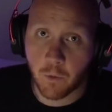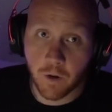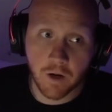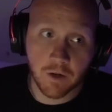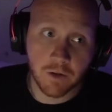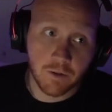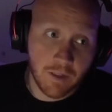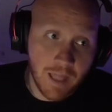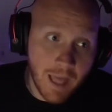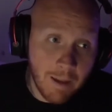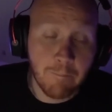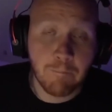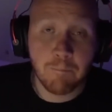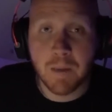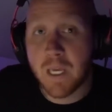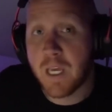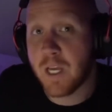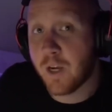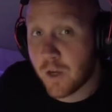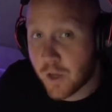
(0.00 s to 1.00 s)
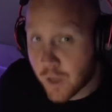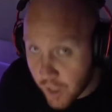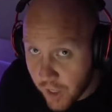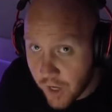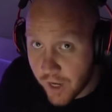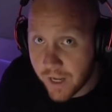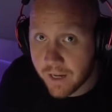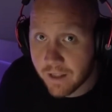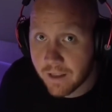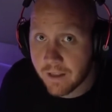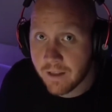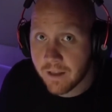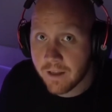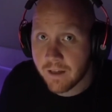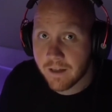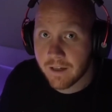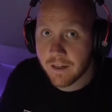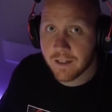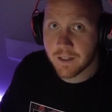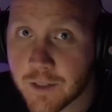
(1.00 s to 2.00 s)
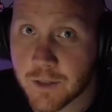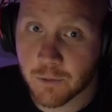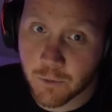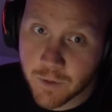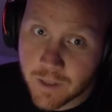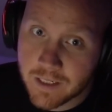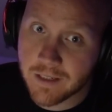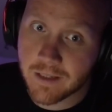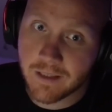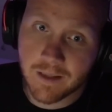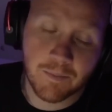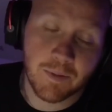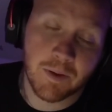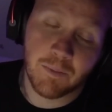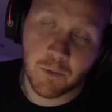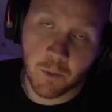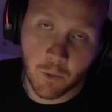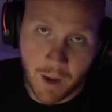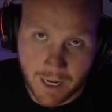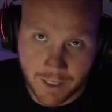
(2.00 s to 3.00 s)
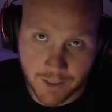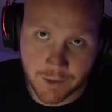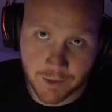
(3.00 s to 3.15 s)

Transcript: where them being good is the reason that people watch